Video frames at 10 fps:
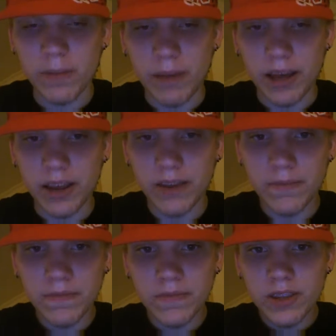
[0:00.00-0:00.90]
about it.
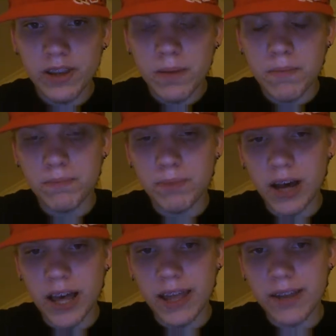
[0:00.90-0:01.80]

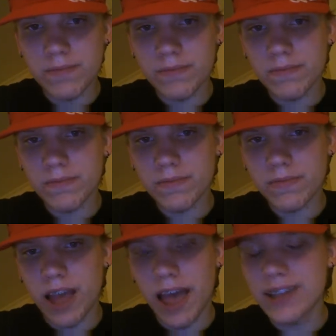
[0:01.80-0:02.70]
But
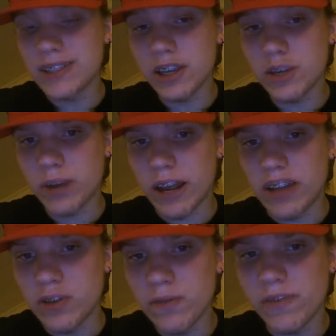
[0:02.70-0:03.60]
I can tell you what I
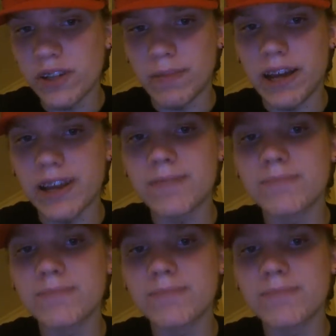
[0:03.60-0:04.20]
do feel about it.